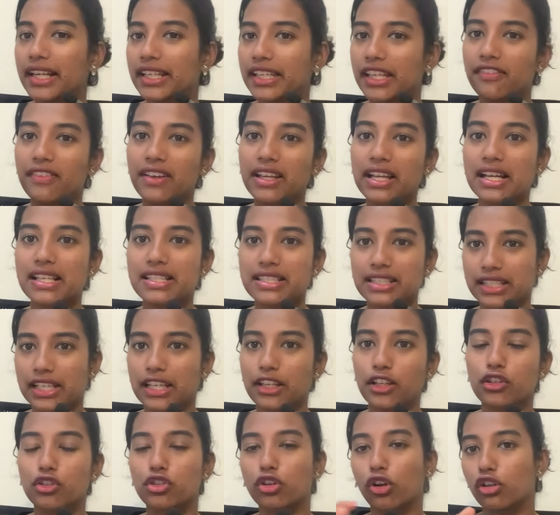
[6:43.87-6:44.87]
TV ka
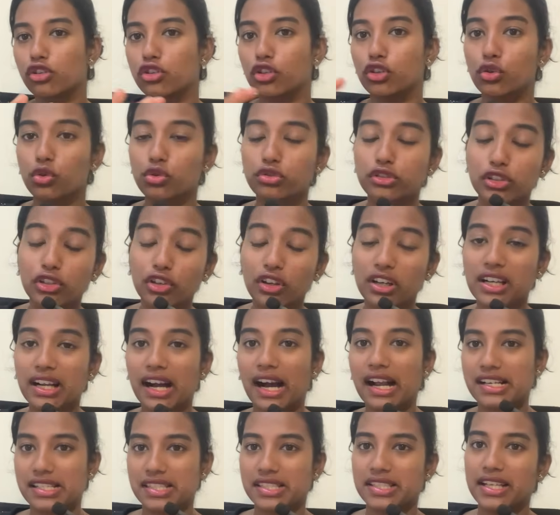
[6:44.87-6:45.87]
screen is also used,
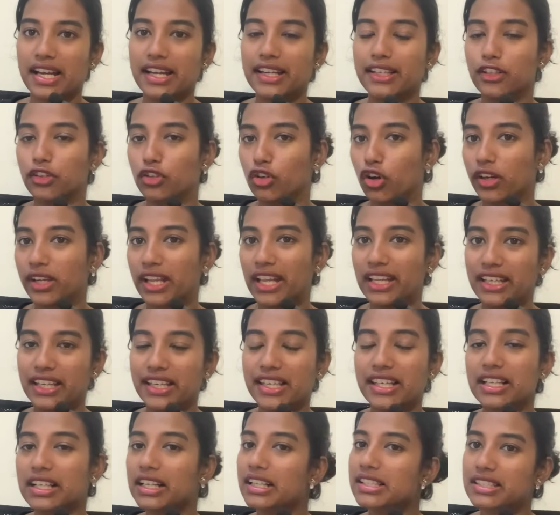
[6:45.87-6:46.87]
cars, right? Your
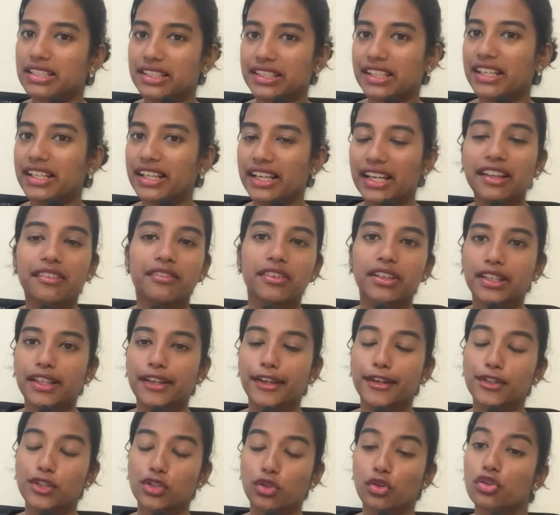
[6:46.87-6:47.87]
LED ka screen and everything
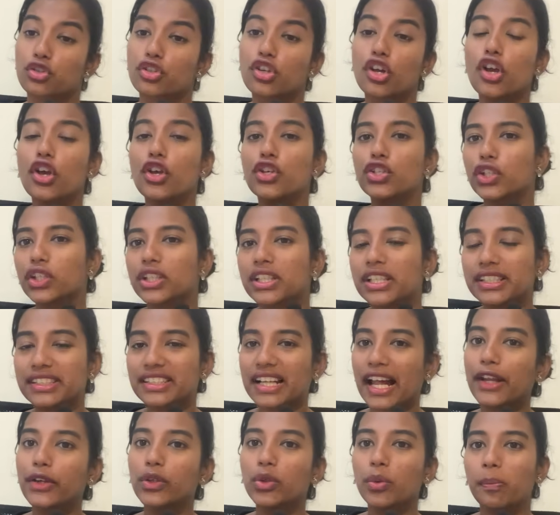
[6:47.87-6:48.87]
is used. So they're
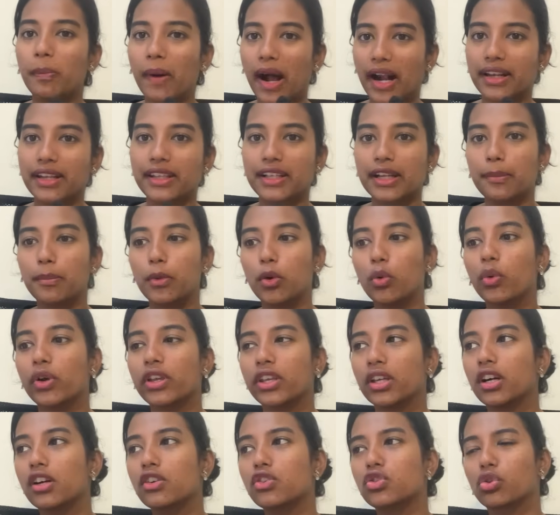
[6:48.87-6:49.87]
trying to partner up over
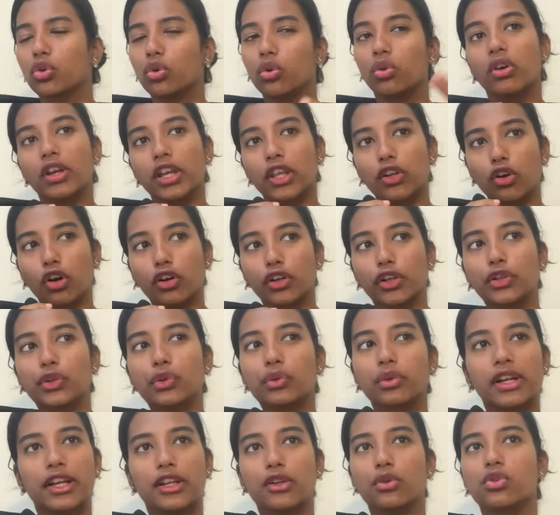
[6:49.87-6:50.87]
here. So in order to
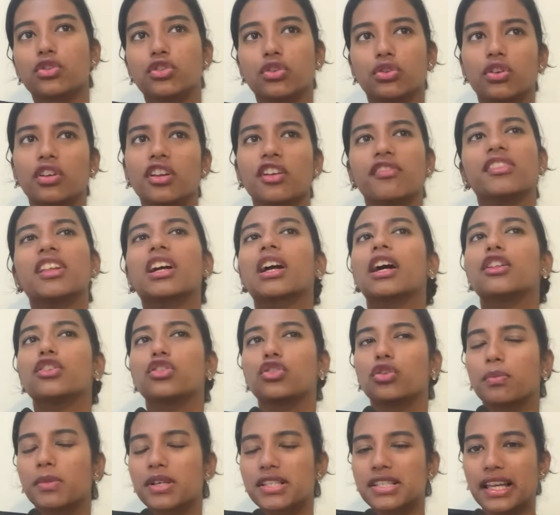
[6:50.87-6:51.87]
reduce, if the
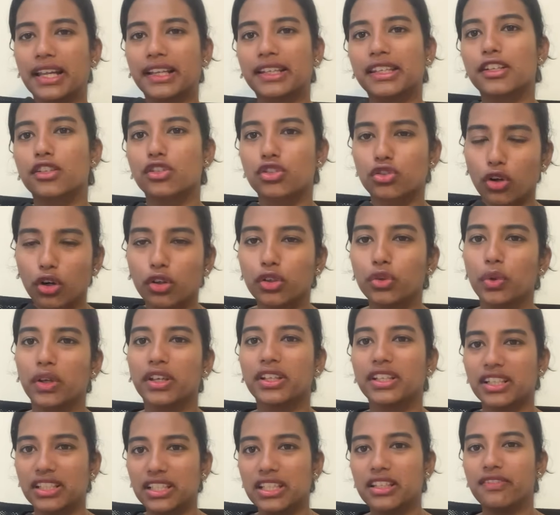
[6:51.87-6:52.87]
consumer sector is not doing
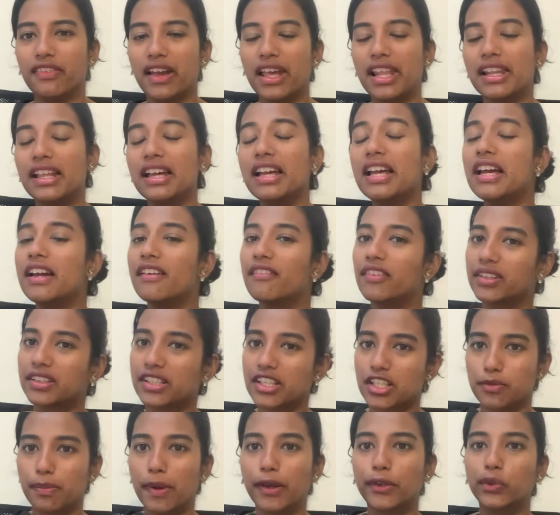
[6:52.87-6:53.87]
really well with
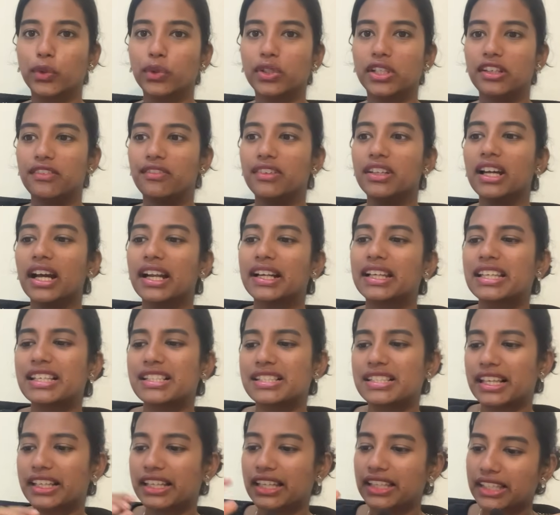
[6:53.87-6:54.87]
respect to TV, at
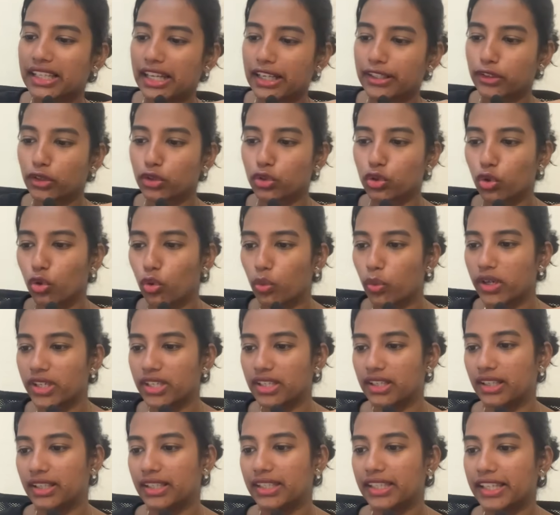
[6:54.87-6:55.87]
least they can cater to over
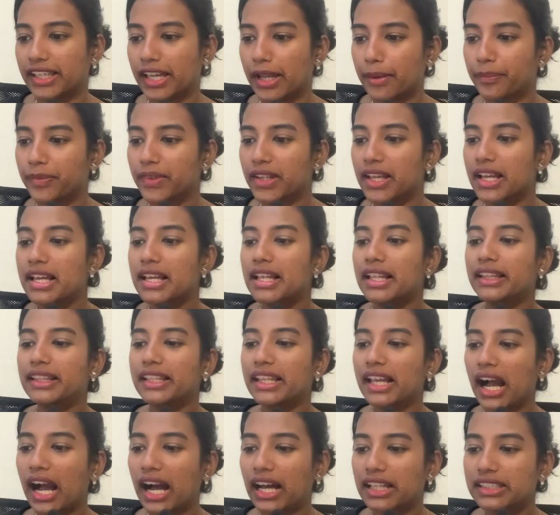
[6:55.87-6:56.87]
here. Okay.
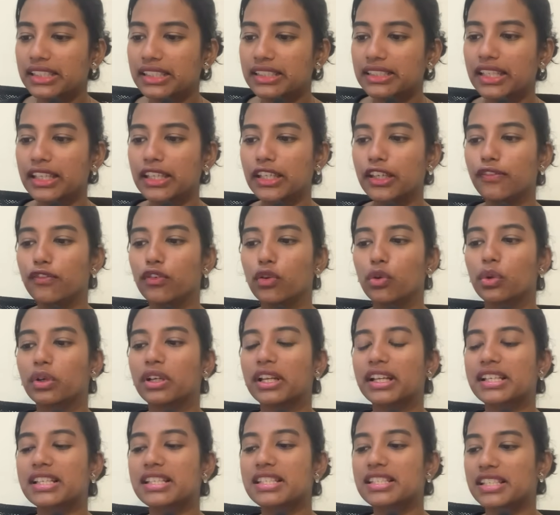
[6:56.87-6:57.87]
The other thing, if you look
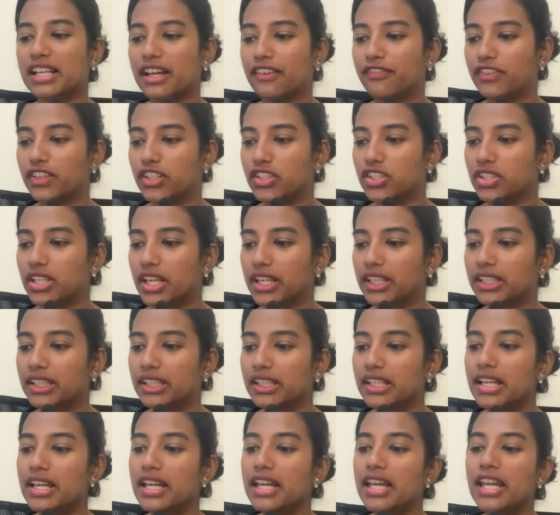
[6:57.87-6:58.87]
at, is refrigerator.
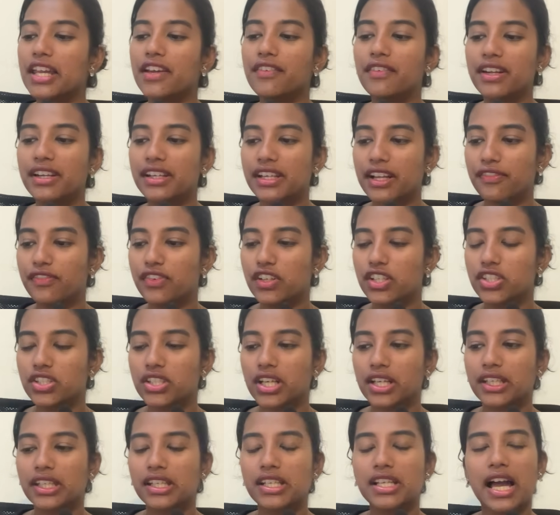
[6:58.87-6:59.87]
Even
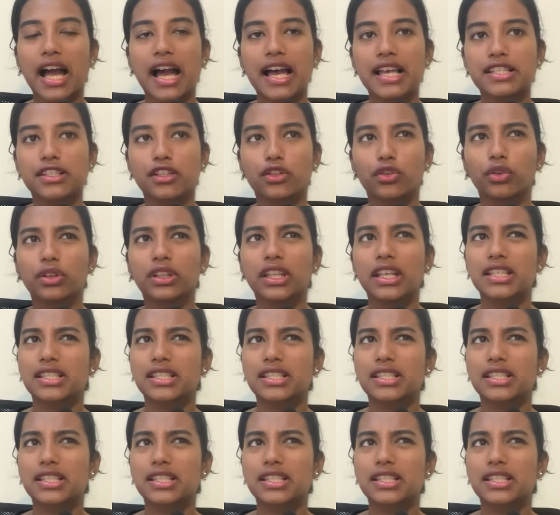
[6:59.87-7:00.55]
refrigerator has, they